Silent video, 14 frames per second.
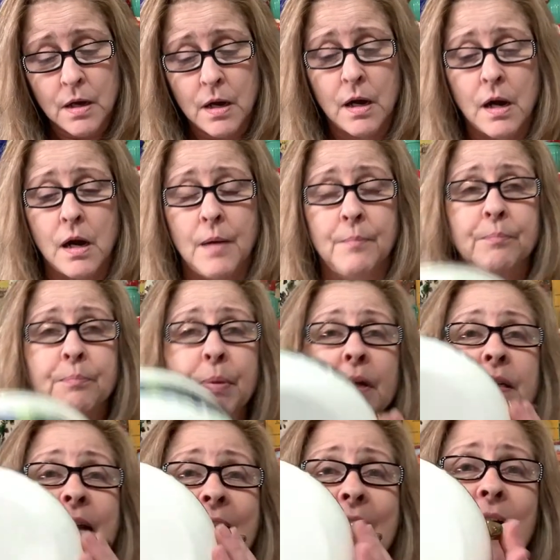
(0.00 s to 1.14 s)
Um, but
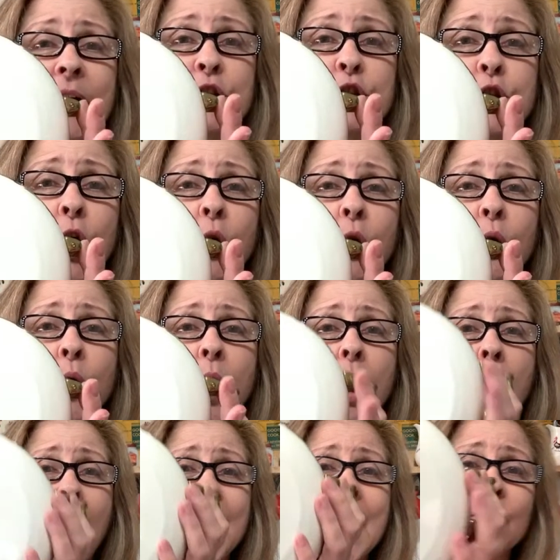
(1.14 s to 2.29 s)
yeah, so
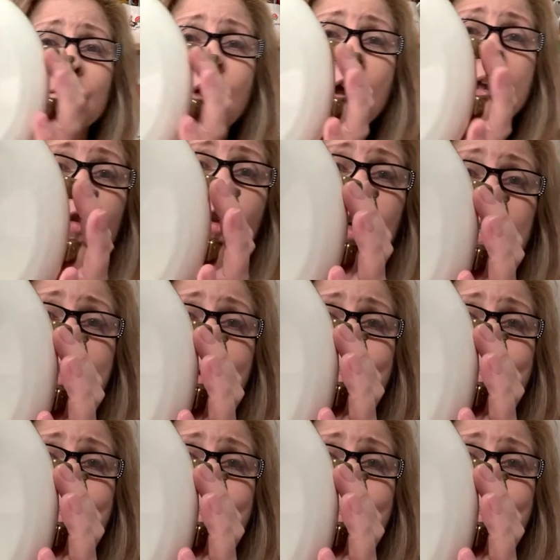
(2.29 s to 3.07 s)
I like look at the